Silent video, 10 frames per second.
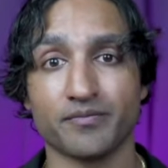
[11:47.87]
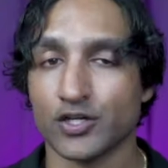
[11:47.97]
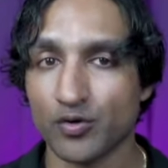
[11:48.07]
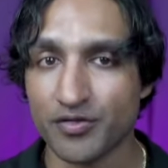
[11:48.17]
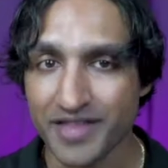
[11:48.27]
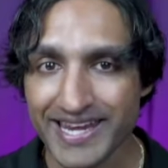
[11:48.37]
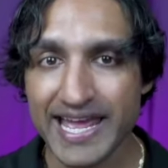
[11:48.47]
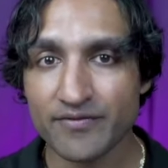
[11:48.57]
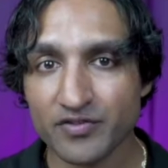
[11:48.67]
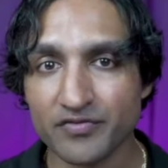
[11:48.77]
You'll then
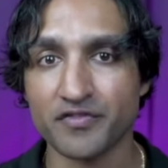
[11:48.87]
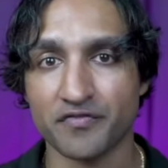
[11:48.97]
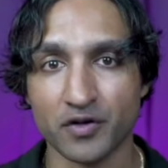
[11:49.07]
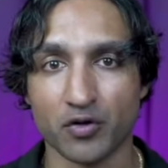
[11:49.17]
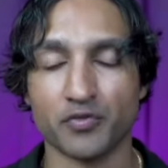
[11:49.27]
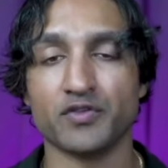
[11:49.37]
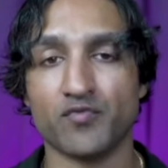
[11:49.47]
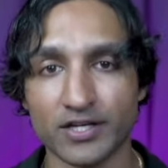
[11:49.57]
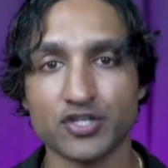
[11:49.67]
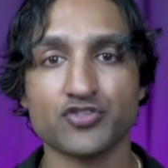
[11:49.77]
have to fulfill the
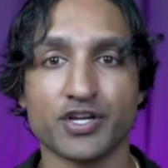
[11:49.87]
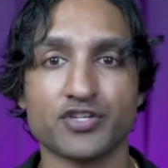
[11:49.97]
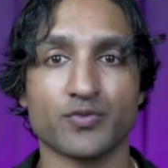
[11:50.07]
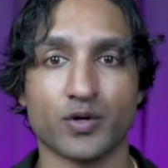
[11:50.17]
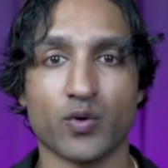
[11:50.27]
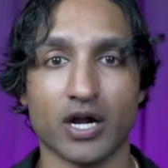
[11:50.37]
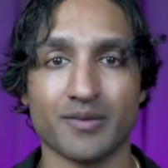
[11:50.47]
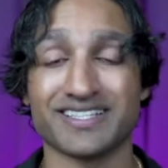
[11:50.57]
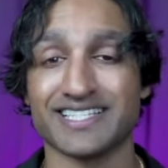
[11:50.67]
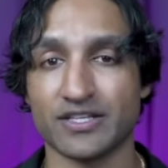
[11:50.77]
registration
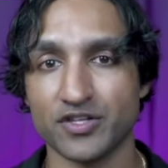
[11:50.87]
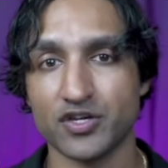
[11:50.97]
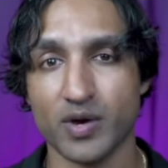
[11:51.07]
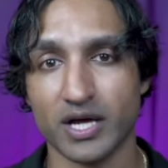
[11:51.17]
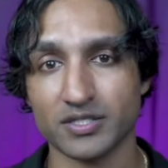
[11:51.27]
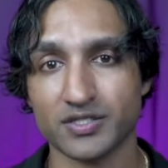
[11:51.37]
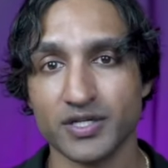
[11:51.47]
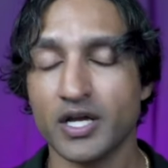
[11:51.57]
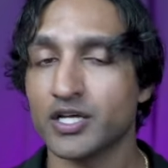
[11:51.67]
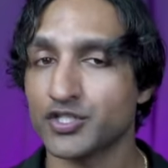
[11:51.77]
requirements in the US,
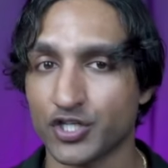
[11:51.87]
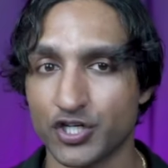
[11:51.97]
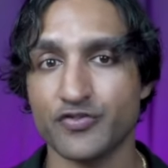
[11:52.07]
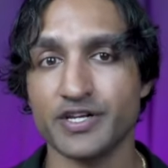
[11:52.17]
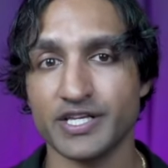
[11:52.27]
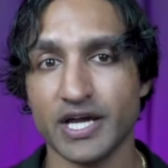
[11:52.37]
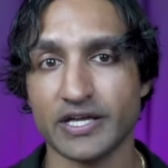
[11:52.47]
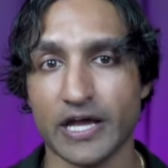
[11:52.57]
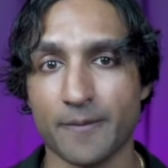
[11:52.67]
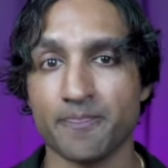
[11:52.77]
secure an
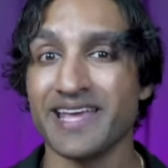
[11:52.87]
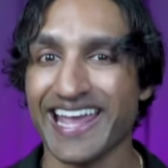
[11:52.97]
EIN,